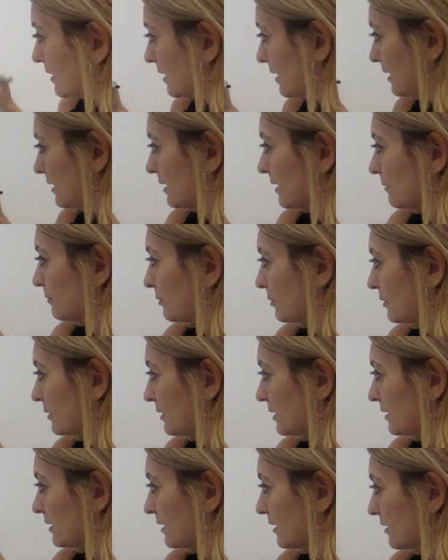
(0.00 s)
And I'll put
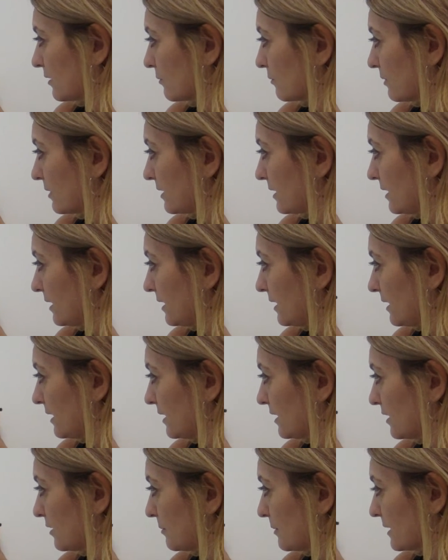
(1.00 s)
another one
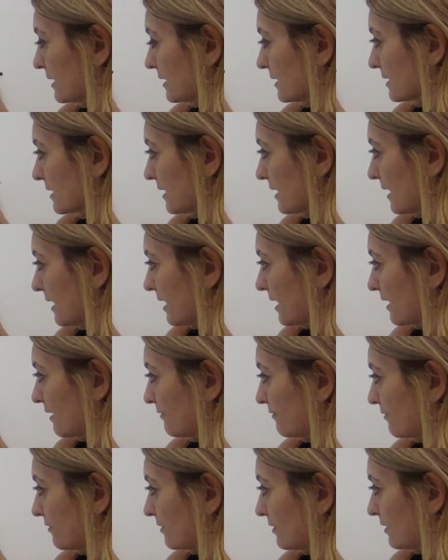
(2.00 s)
here because I have,
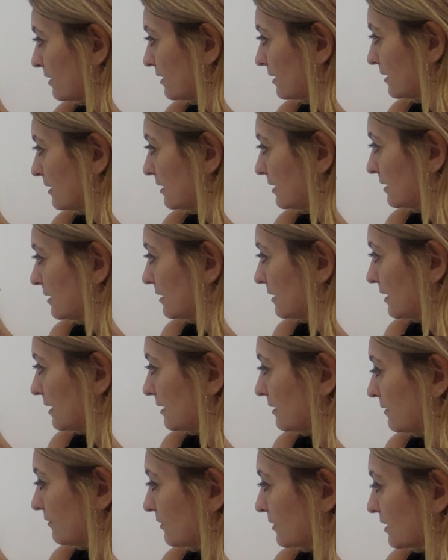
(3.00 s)
I
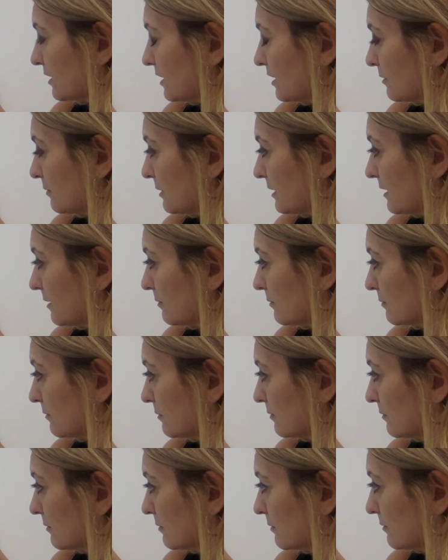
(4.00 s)
don't know if you can hear me. I
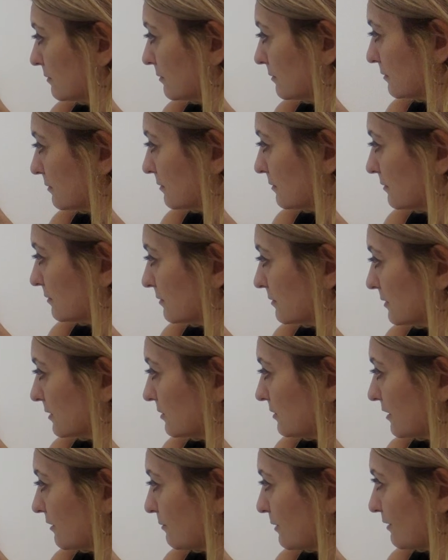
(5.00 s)

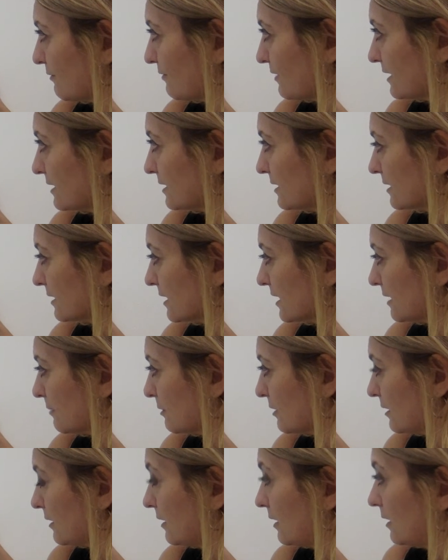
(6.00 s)
don't have my face to the
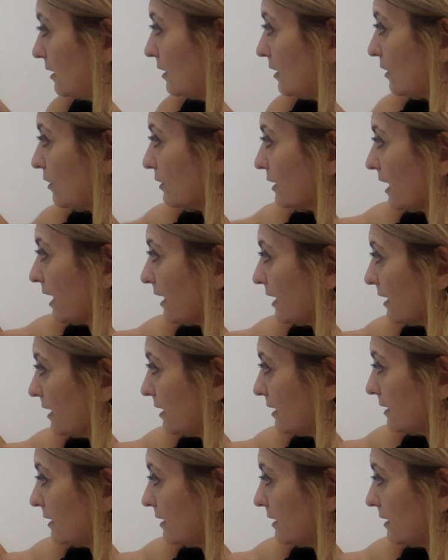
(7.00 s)
camera. Okay.